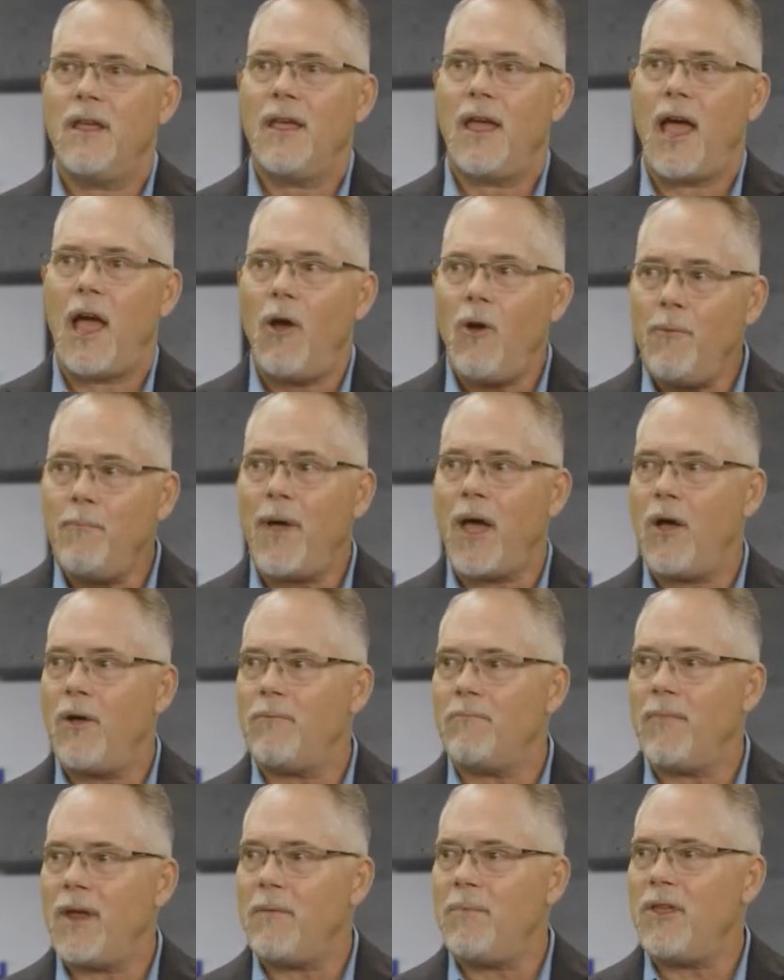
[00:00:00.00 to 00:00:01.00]
How
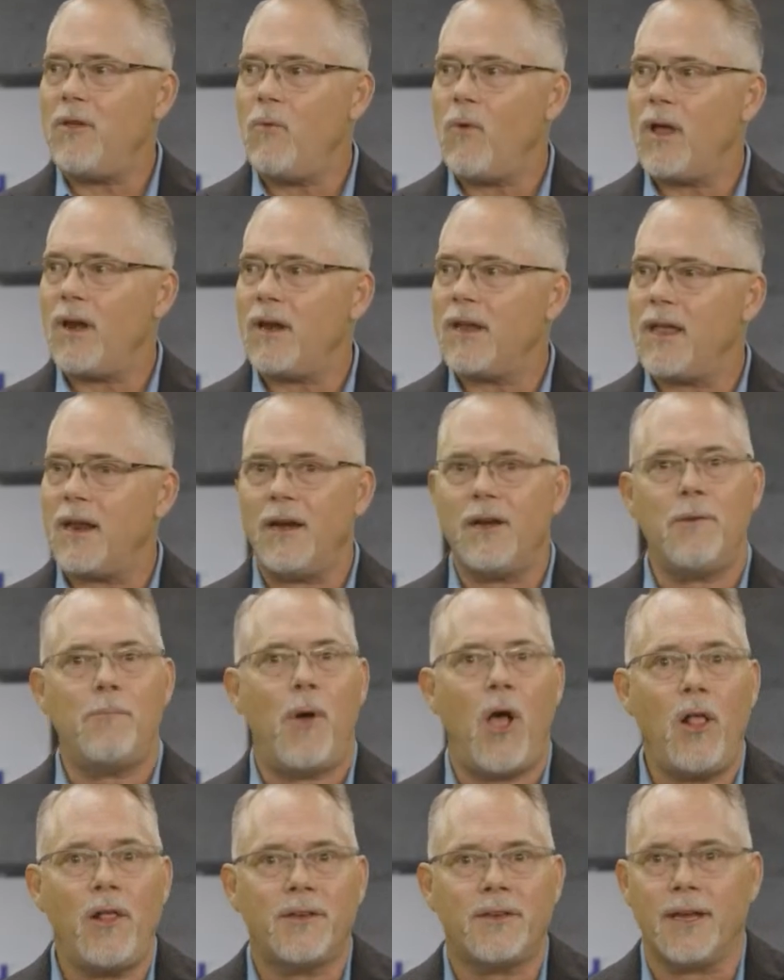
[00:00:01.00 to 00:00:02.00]
about maybe you want to get into
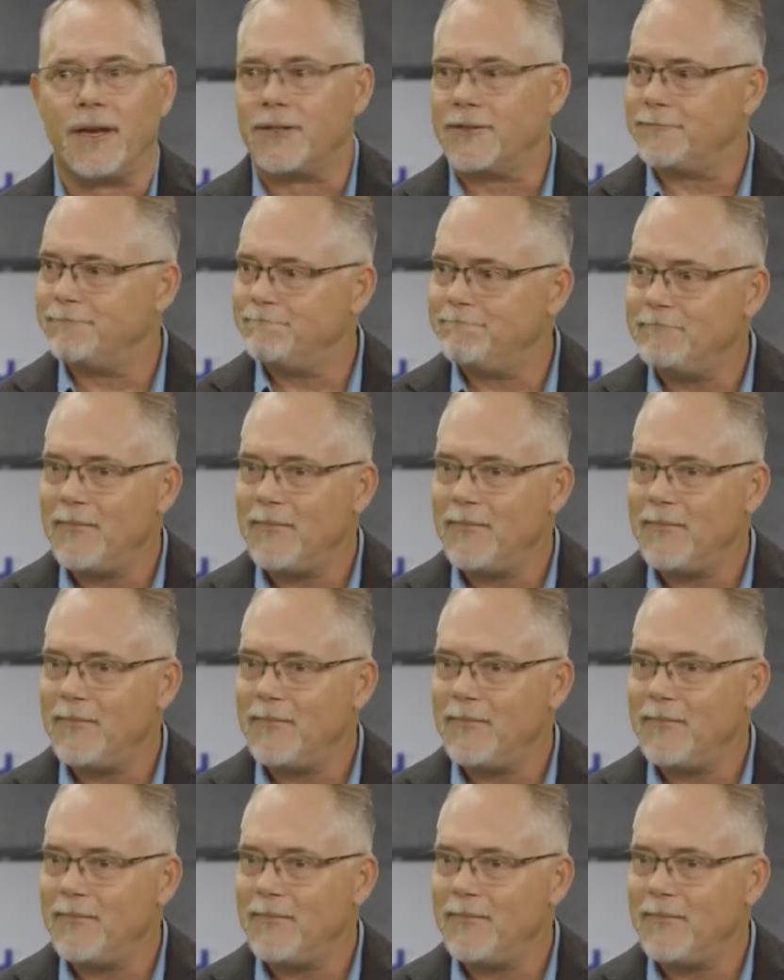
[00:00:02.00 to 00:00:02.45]
politics?